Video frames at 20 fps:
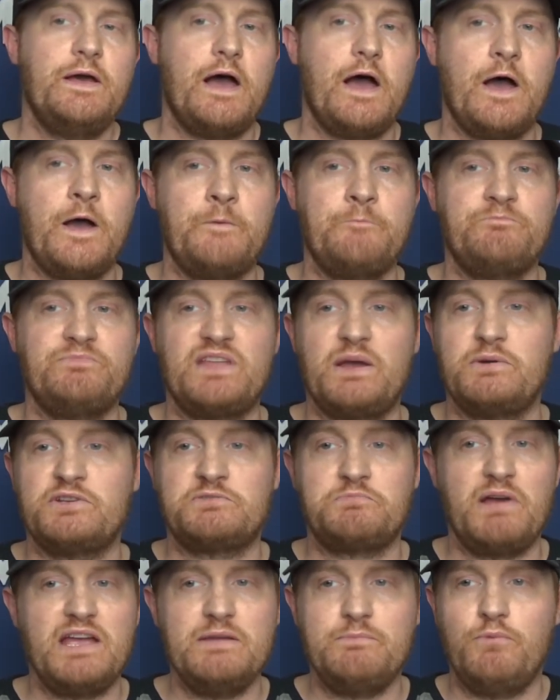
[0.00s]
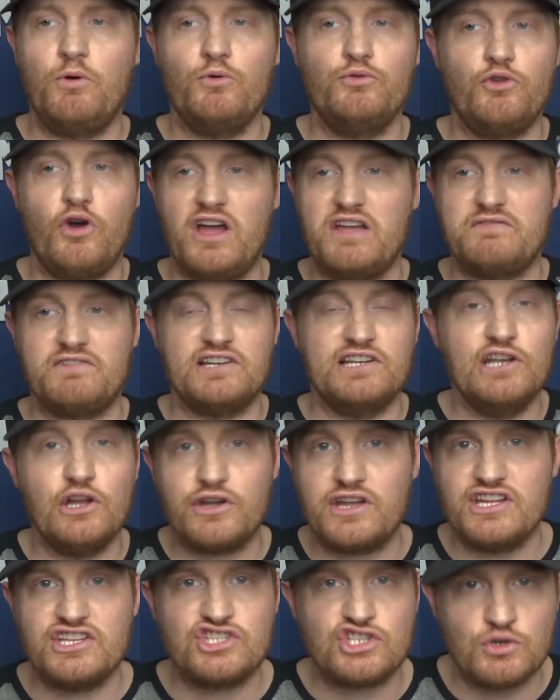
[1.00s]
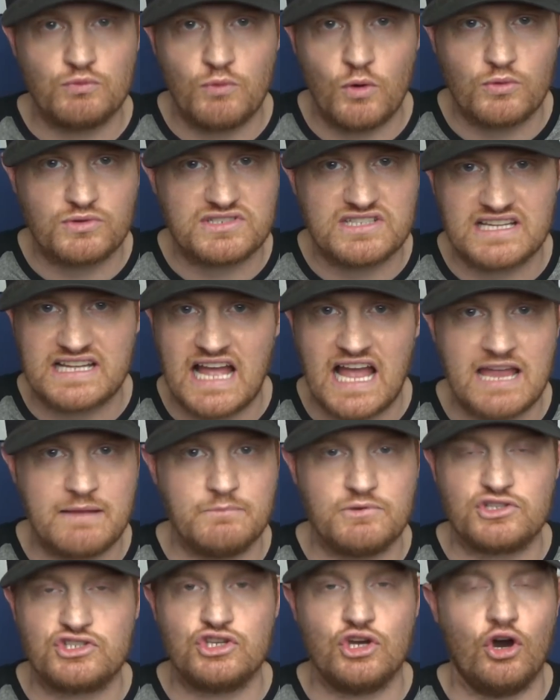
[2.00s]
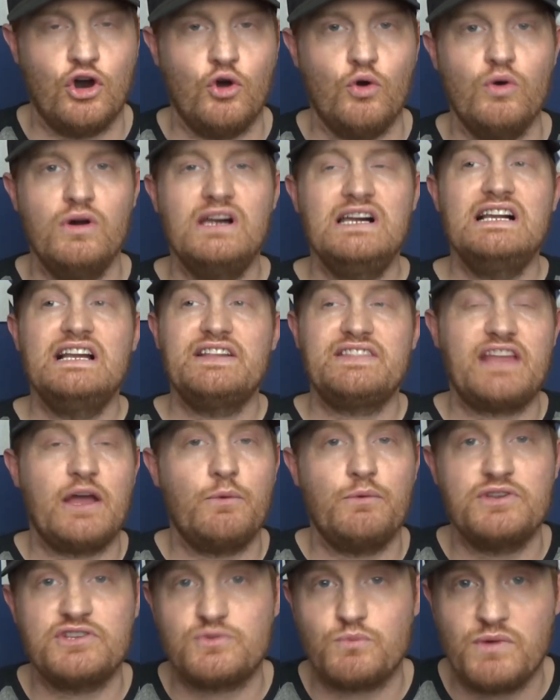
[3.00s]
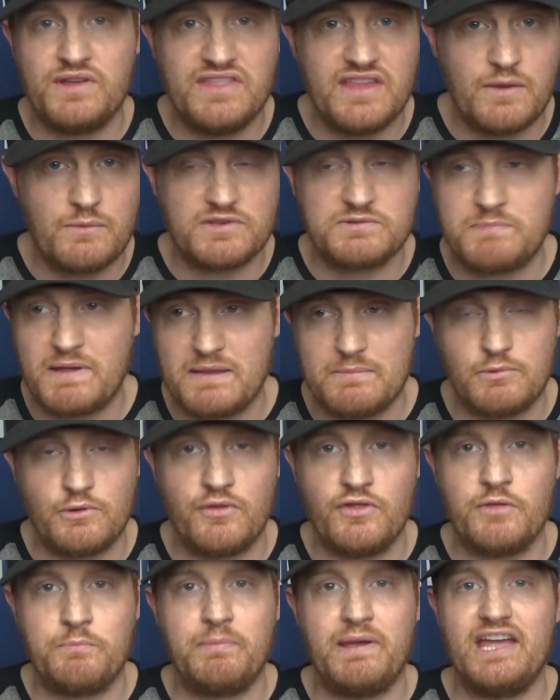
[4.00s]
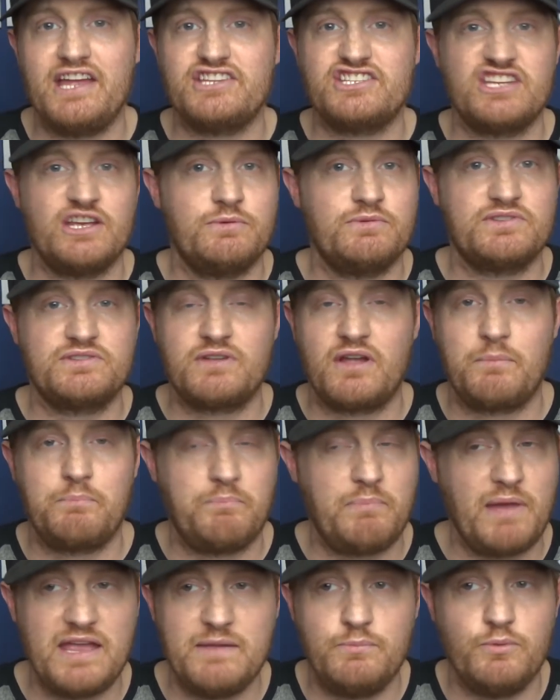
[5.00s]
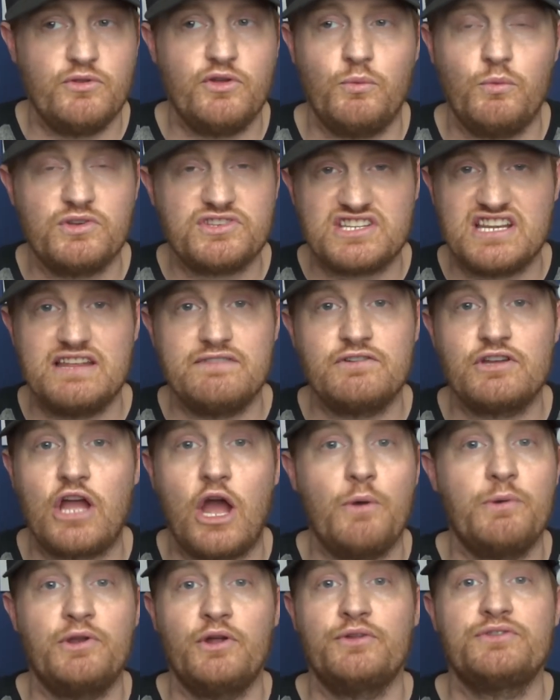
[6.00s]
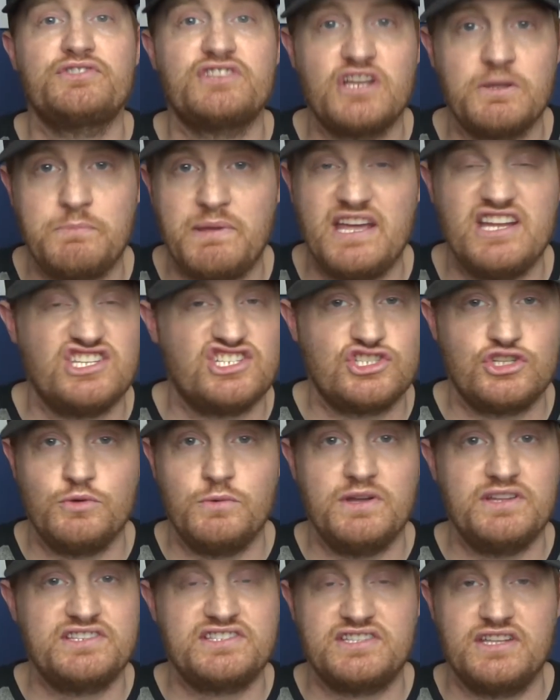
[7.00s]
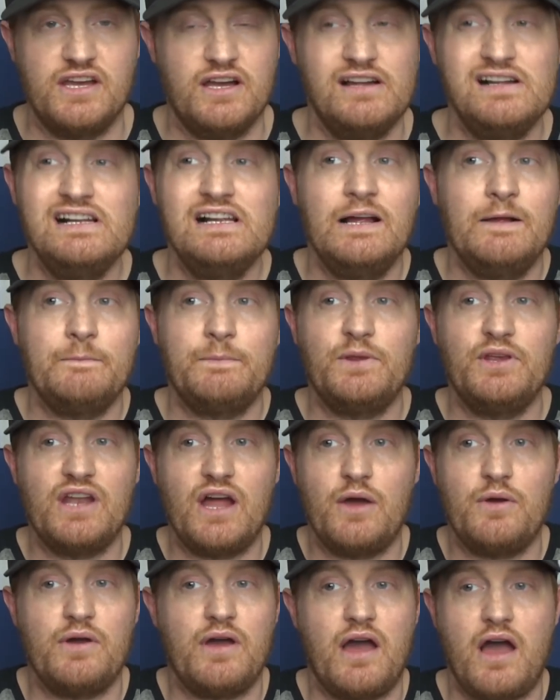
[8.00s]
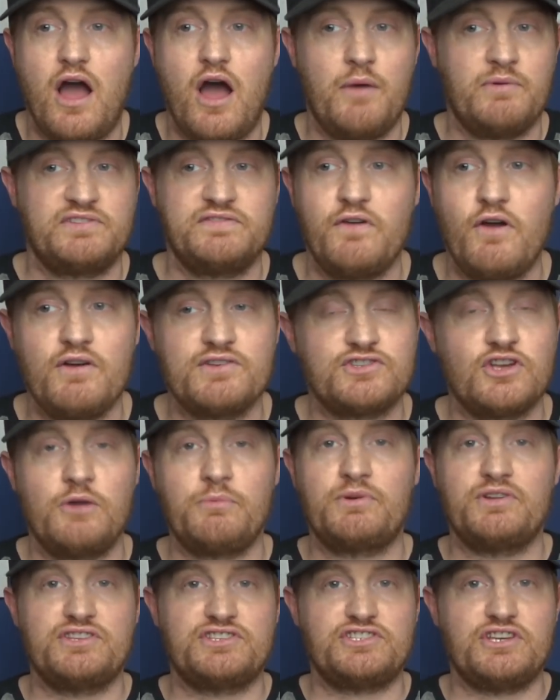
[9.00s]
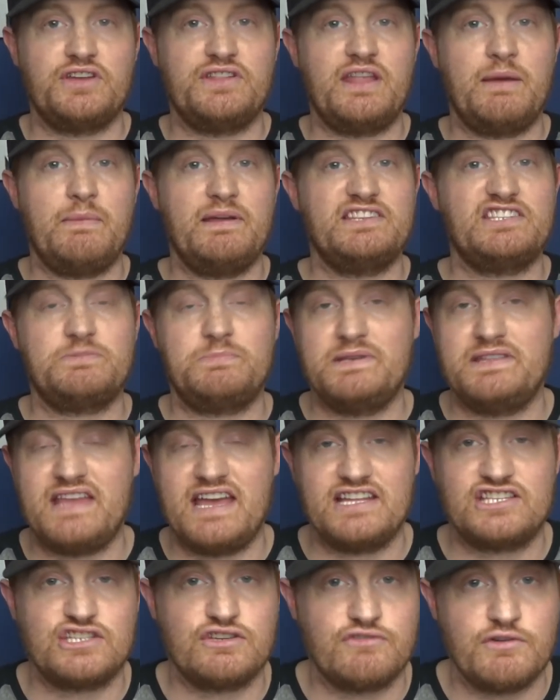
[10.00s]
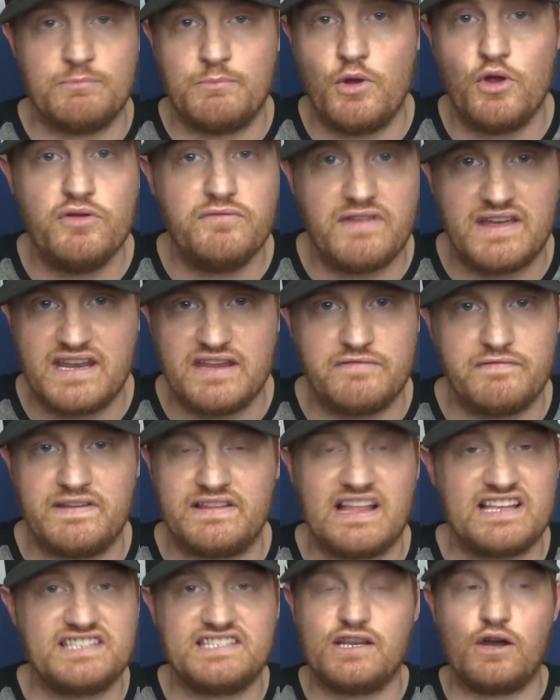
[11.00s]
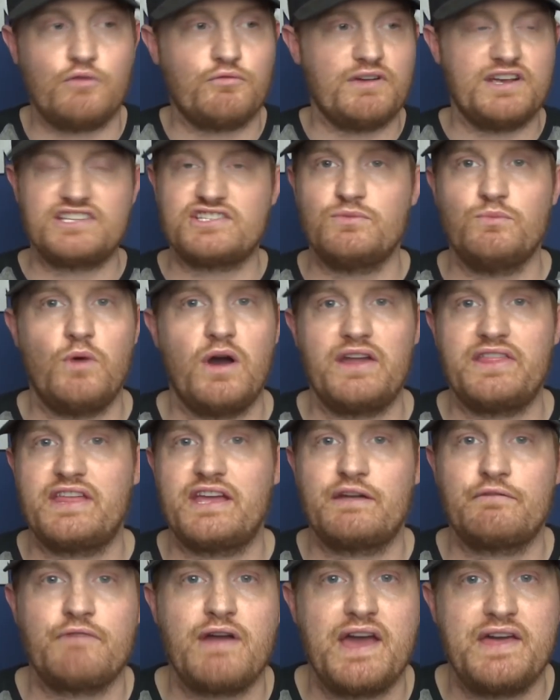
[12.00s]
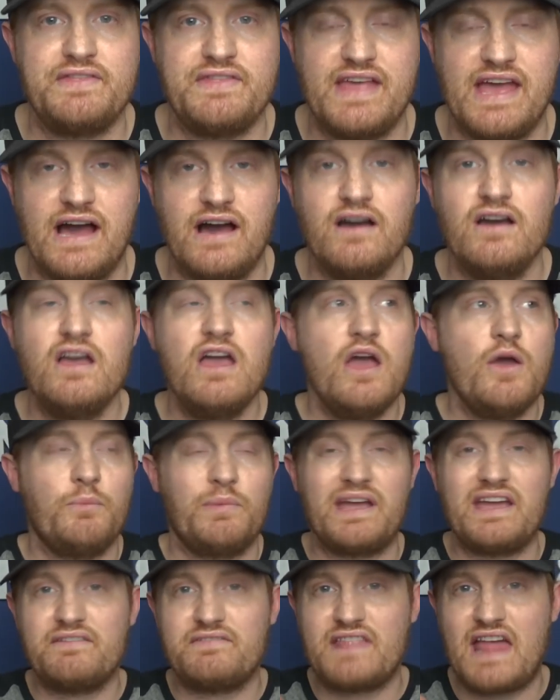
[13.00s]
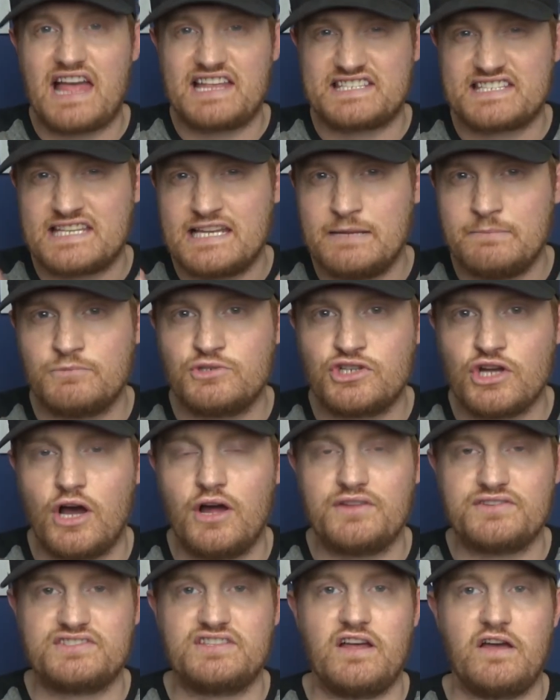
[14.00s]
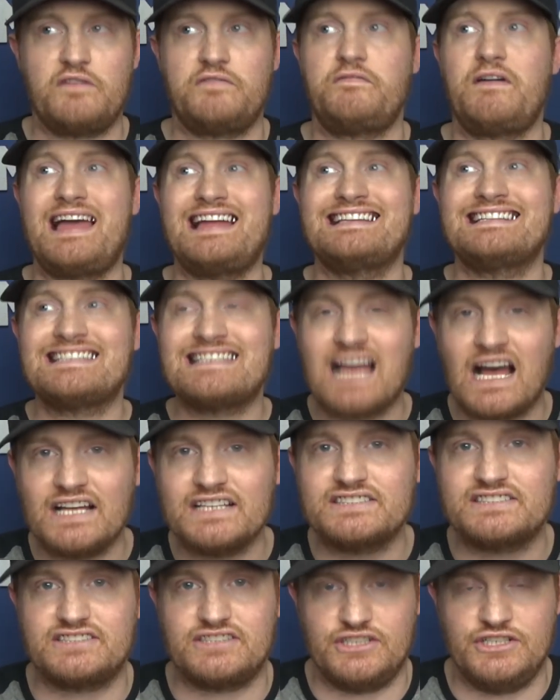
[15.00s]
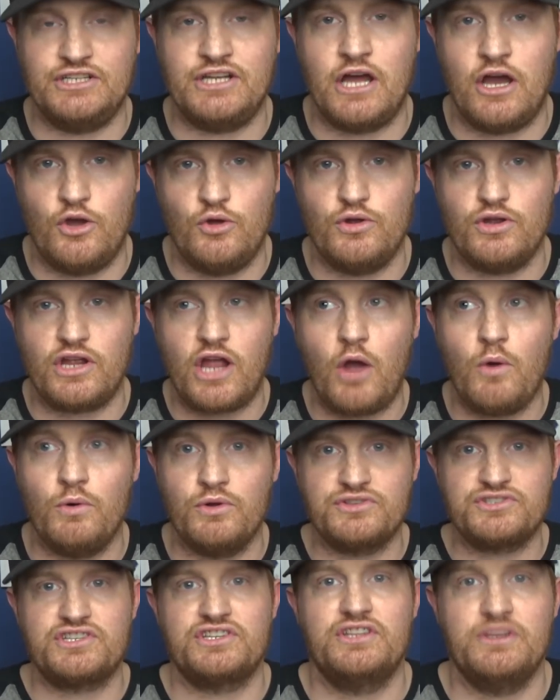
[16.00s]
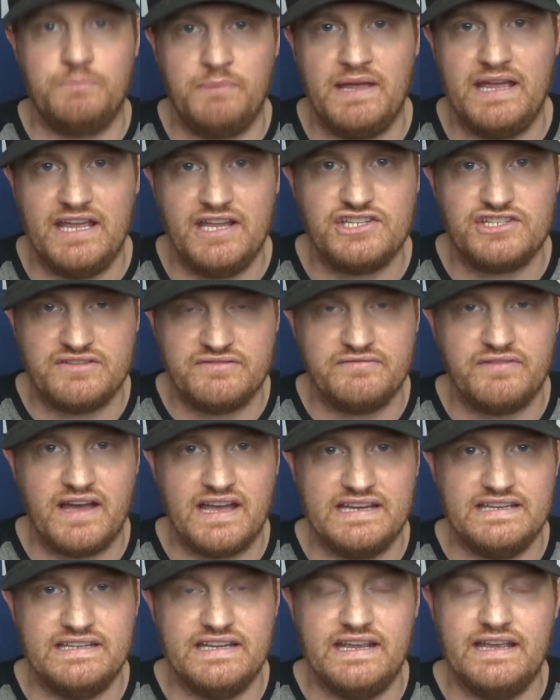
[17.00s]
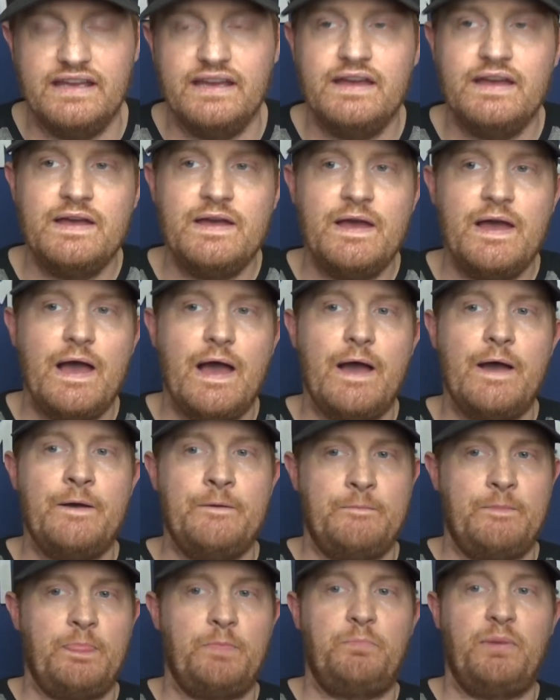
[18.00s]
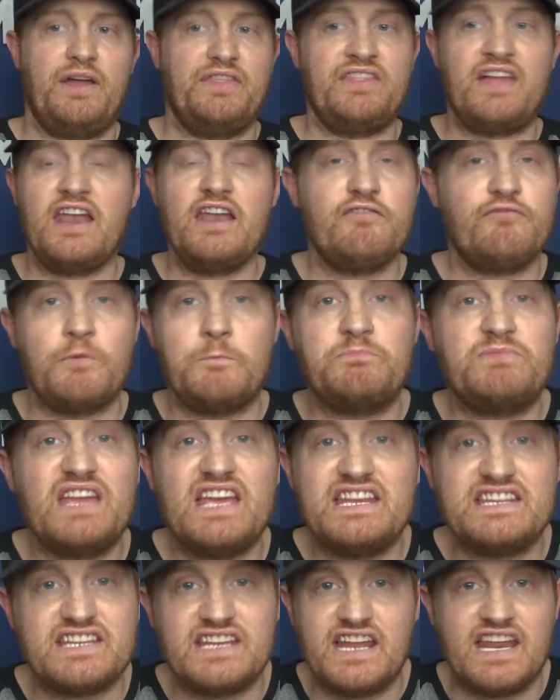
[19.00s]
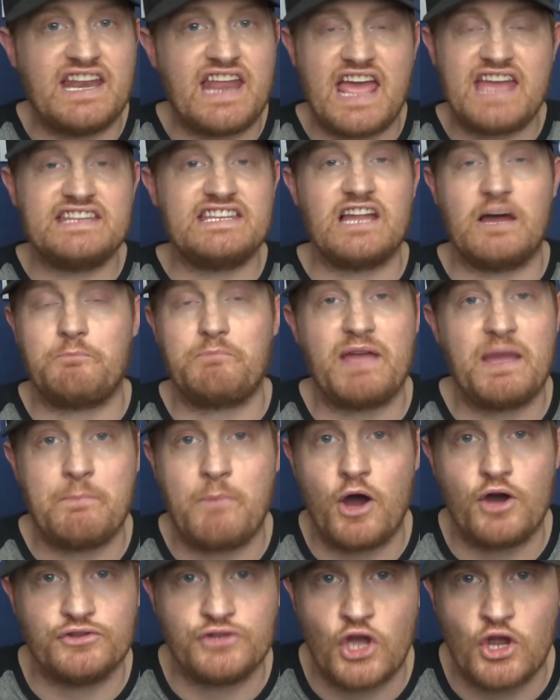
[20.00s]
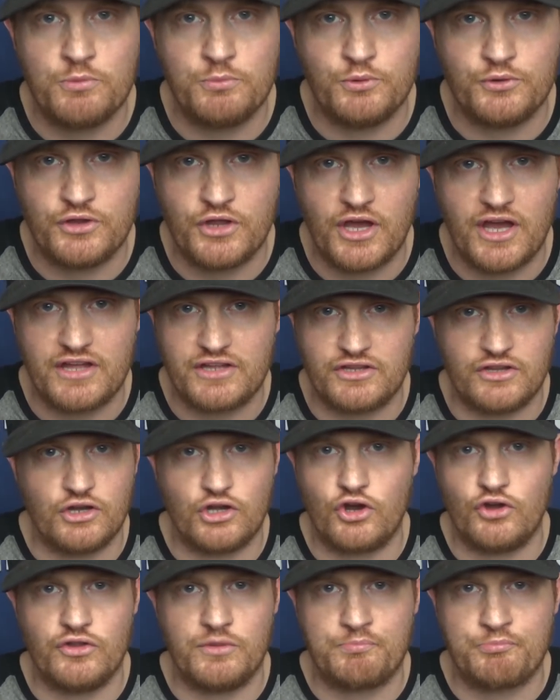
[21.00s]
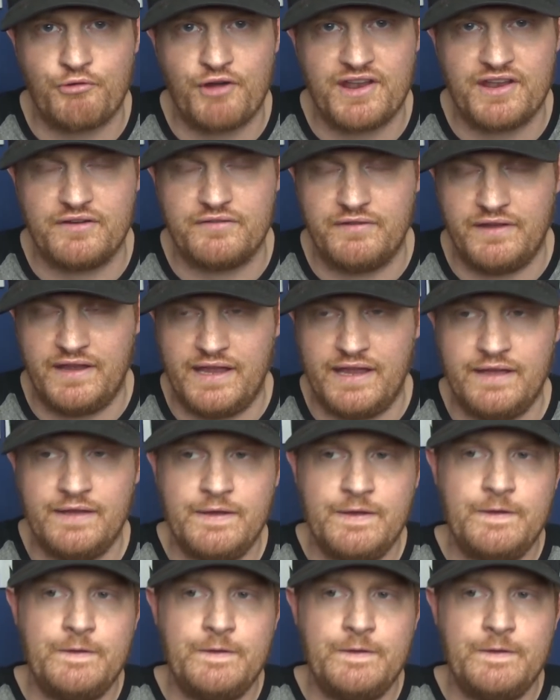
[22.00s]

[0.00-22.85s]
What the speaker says: There was people not even looking towards the game at all. There was, when there was people on the pitch, there was people that wasn't even going on to the pitch stewards that, you know, as far as I'm concerned, they're meant to be there to remove anything. That's the whole reason why they're around now. But given that slim chance that a fan does, you know, go onto the pitch, invade it. But none of them did. It ended up being Mark Noble that got the brunt of it.